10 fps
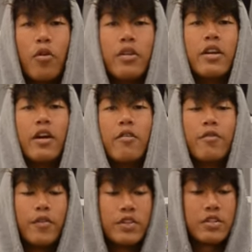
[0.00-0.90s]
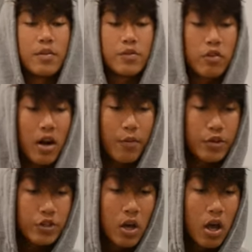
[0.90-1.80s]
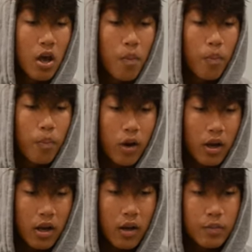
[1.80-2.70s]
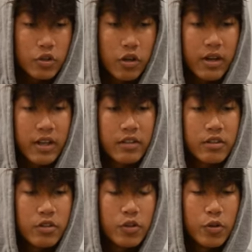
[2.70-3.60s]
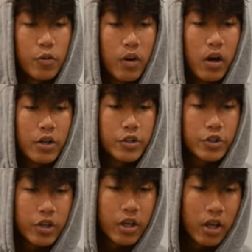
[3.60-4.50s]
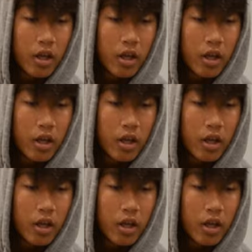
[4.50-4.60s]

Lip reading: 150 subscribers, but I'm trying to get to 200